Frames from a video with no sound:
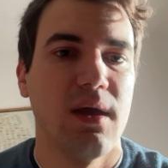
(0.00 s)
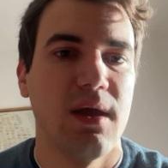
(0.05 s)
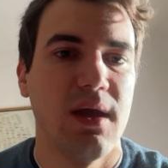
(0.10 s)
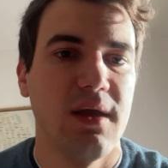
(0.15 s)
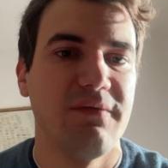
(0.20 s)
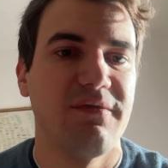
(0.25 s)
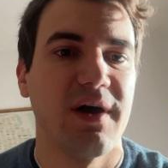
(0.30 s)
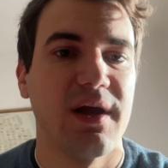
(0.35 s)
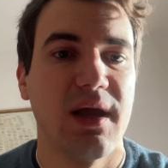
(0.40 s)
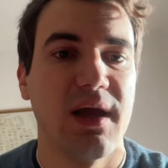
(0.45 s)

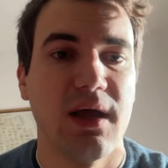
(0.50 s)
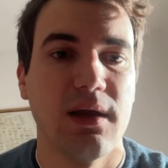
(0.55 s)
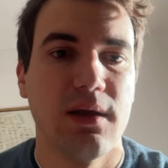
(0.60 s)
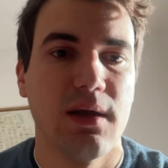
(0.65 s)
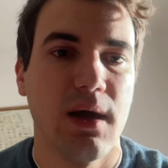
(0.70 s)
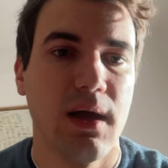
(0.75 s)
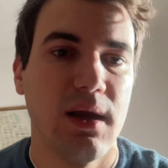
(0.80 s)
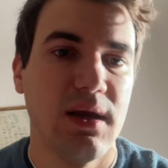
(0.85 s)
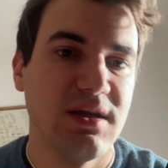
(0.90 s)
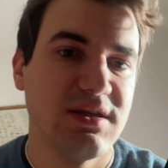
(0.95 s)
If I had
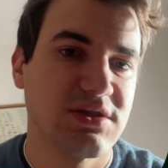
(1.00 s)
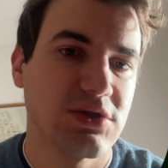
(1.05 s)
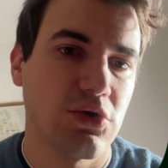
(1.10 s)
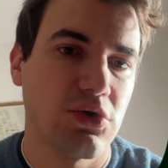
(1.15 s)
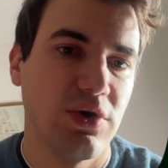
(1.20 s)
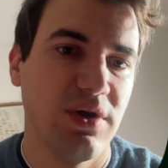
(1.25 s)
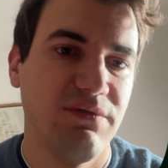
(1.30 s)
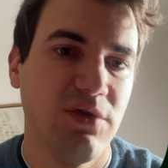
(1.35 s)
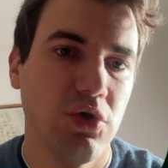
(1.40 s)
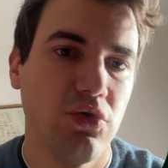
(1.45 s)
an
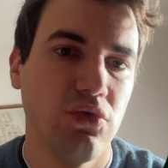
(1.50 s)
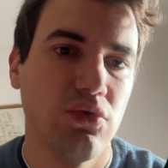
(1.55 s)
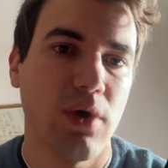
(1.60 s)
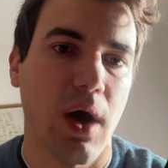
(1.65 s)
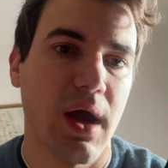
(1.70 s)
history view,